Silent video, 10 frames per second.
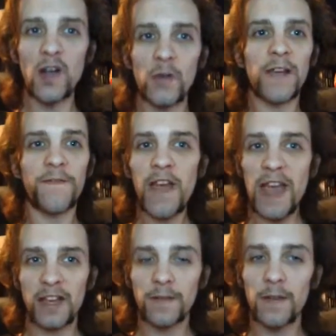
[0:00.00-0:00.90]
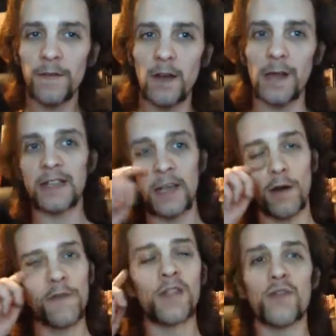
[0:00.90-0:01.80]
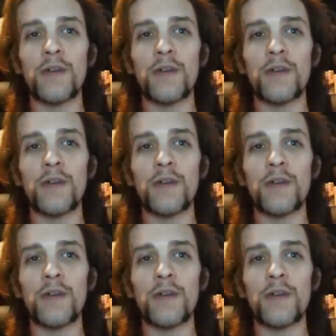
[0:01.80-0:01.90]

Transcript: the effects for the film, like I say, other than the